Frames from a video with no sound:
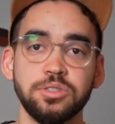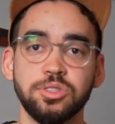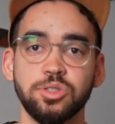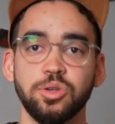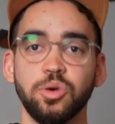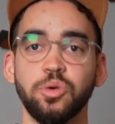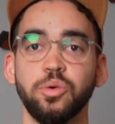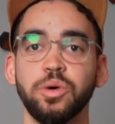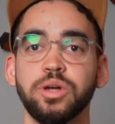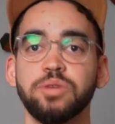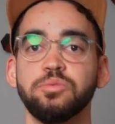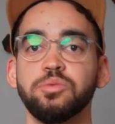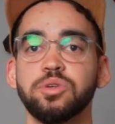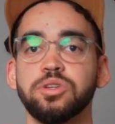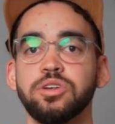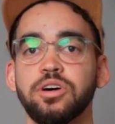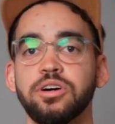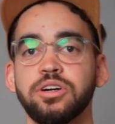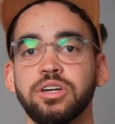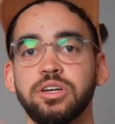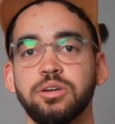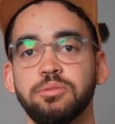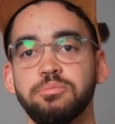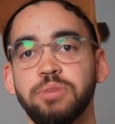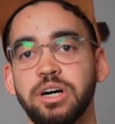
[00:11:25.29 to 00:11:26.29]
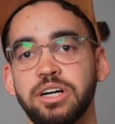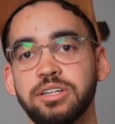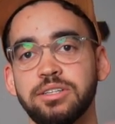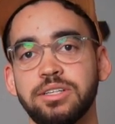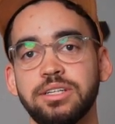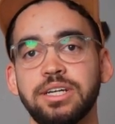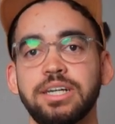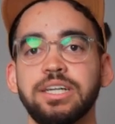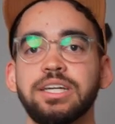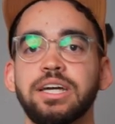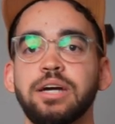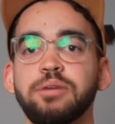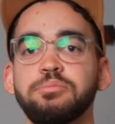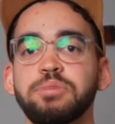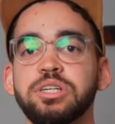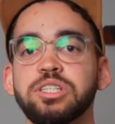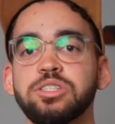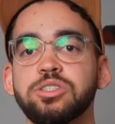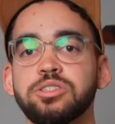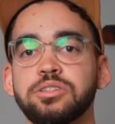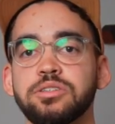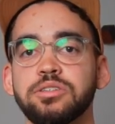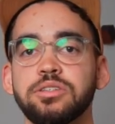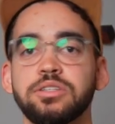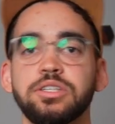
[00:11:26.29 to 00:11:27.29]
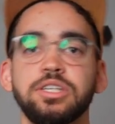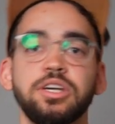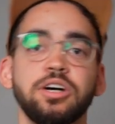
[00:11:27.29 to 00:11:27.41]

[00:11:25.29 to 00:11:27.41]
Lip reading: So when we're talking about, like I mentioned,